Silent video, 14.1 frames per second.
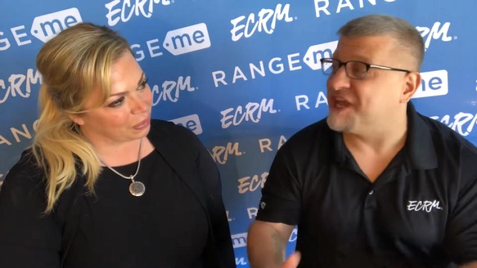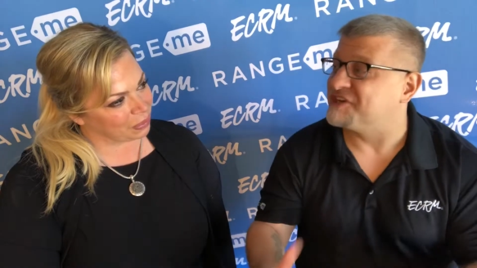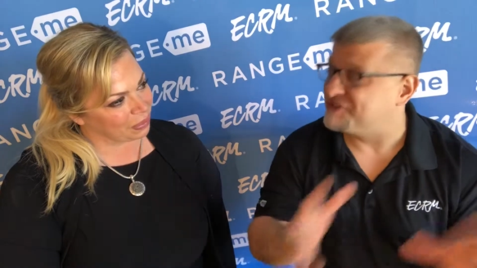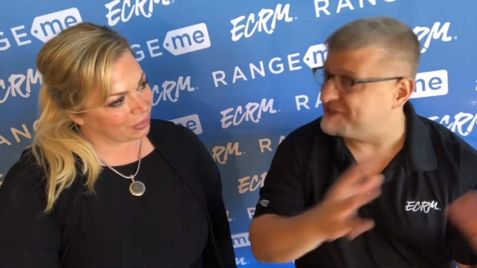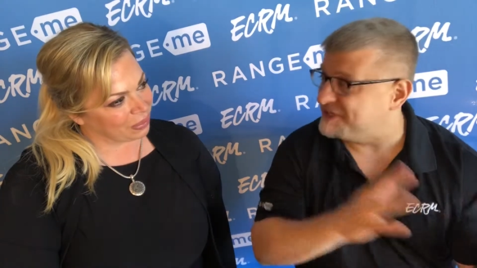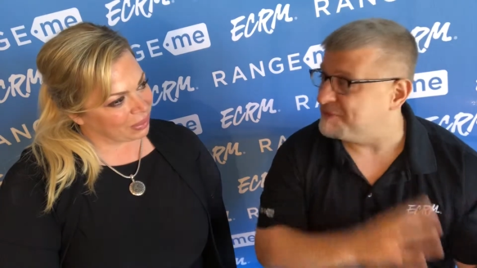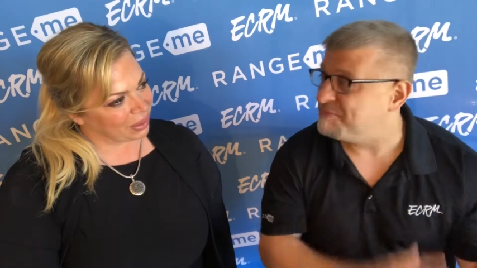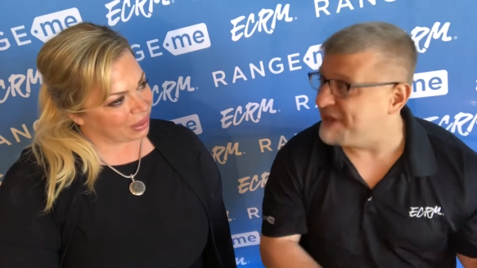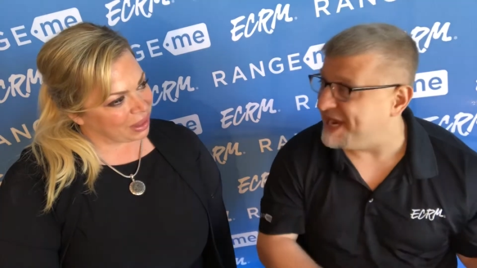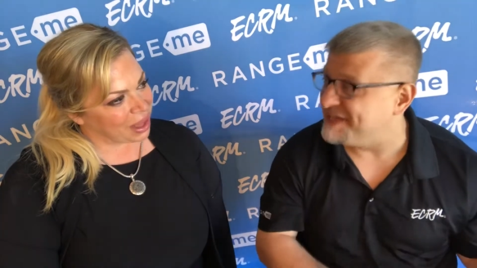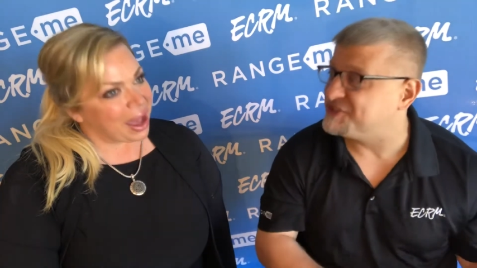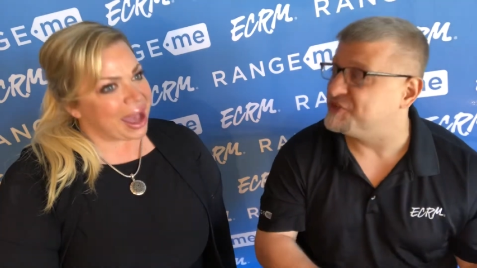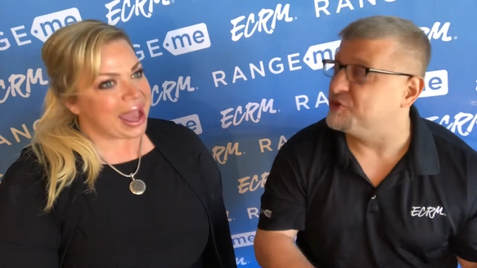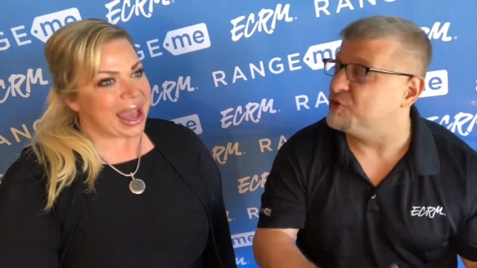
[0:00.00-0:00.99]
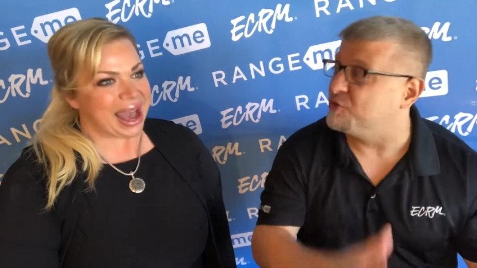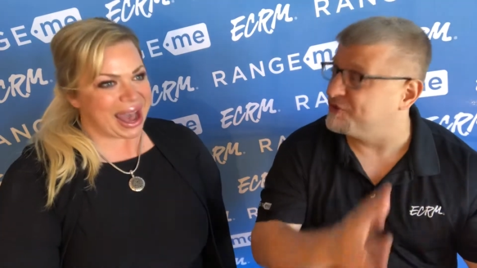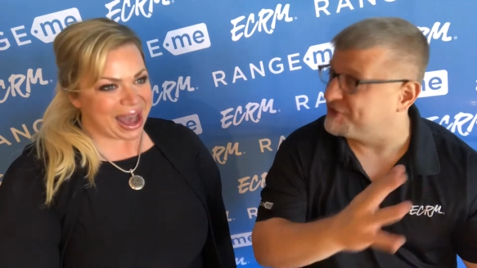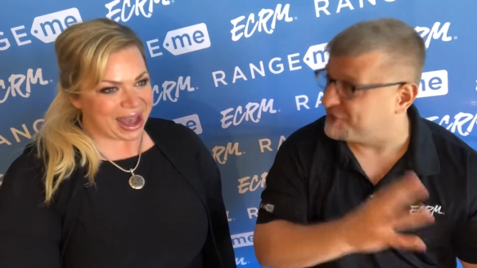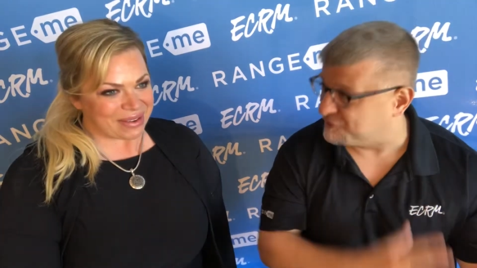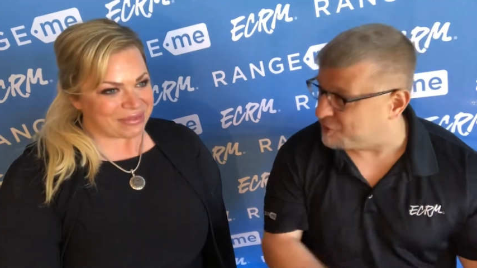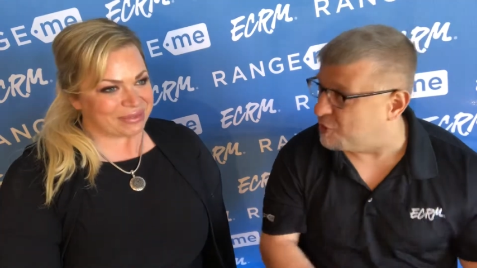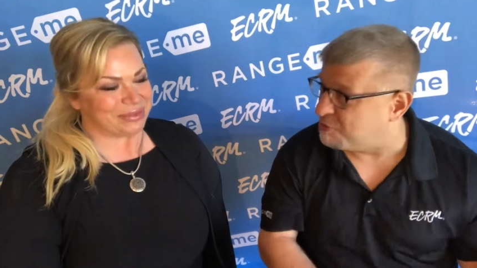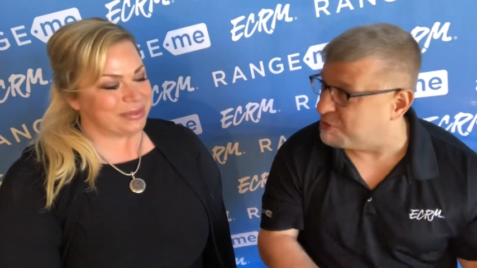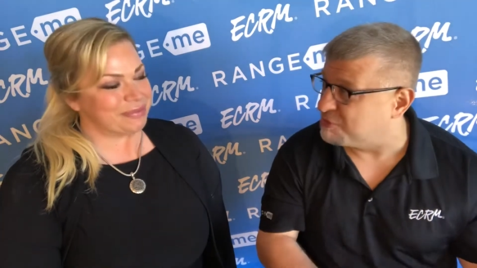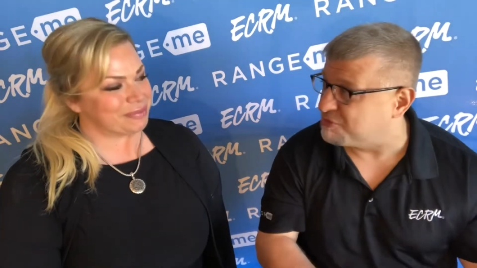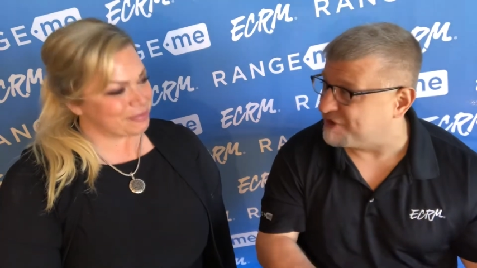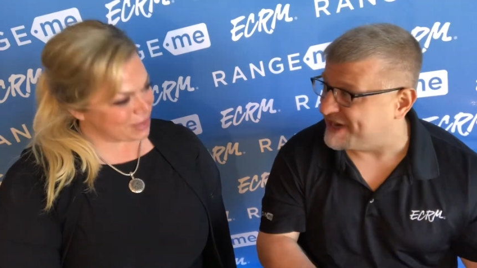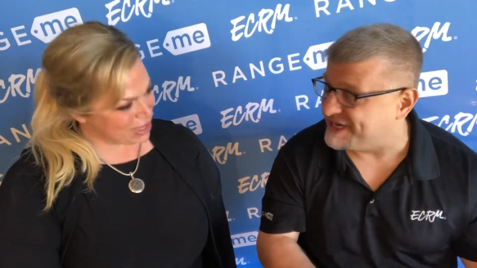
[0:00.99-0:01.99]
Speaker 1: actually. In the past, you were with a global
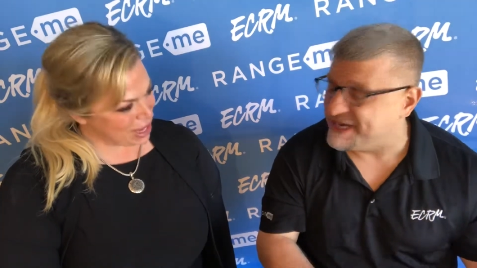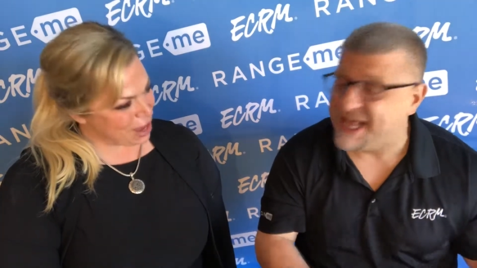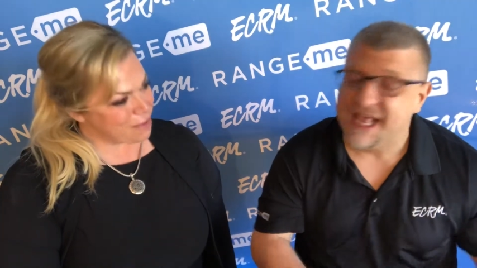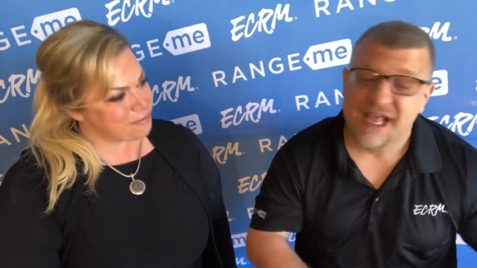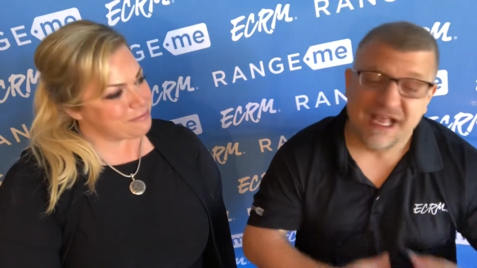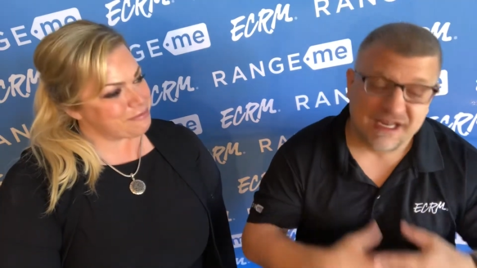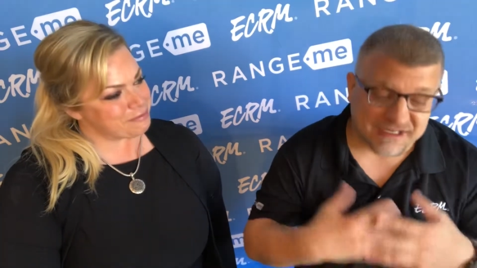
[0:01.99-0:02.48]
brand. Yep.